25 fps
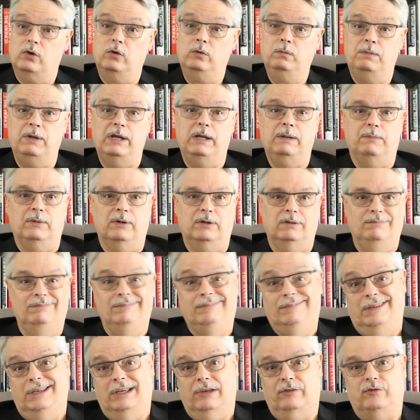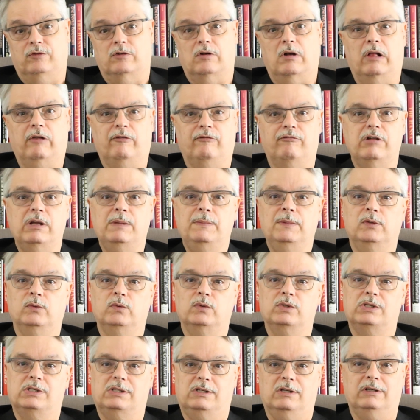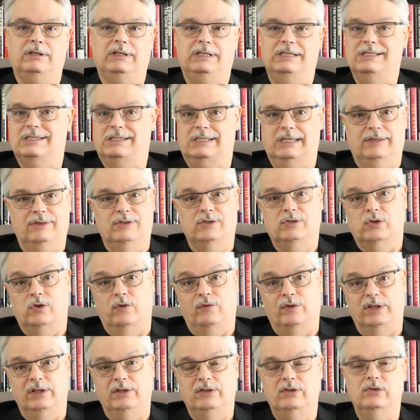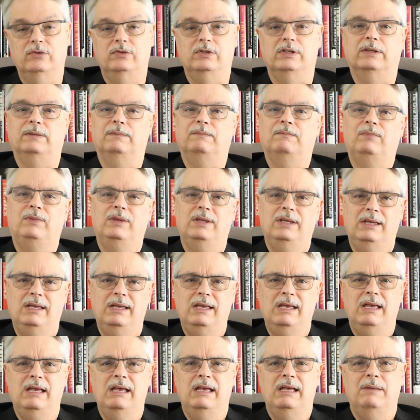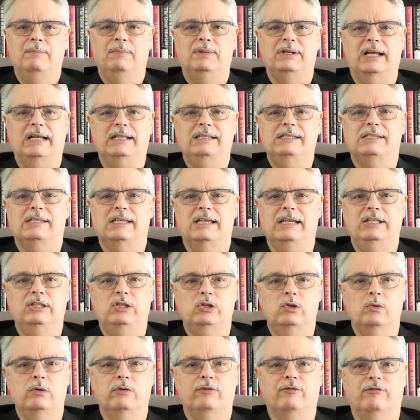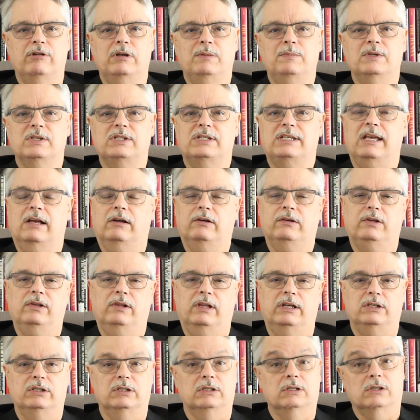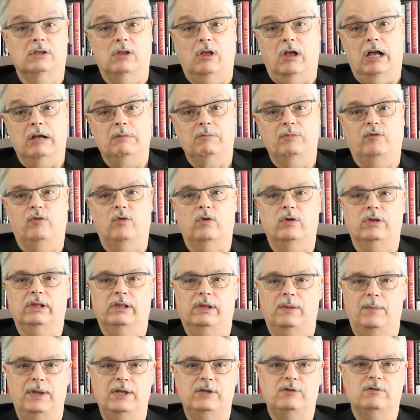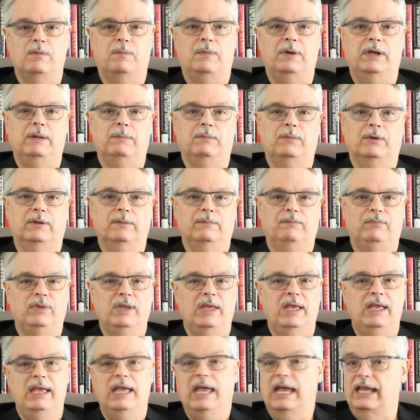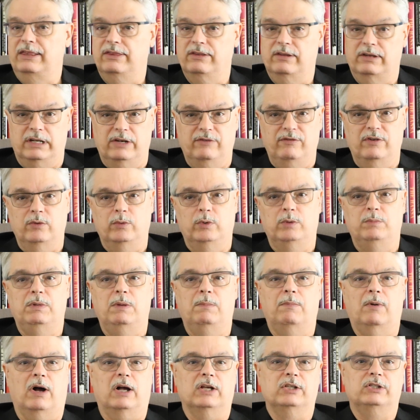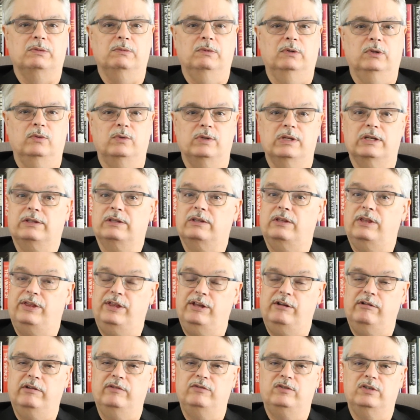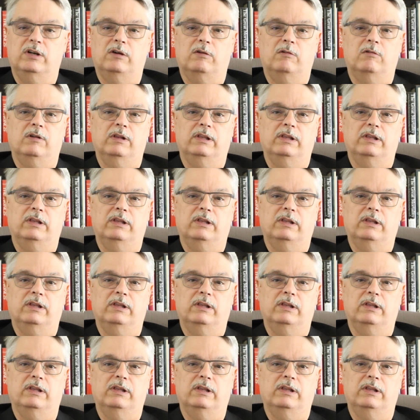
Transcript: own paper. After all, Friedman was stuck inside the Soviet Union. But Einstein knew of Friedman's calculations long before the Lemaitre paper, and none of it would be possible without the theory of general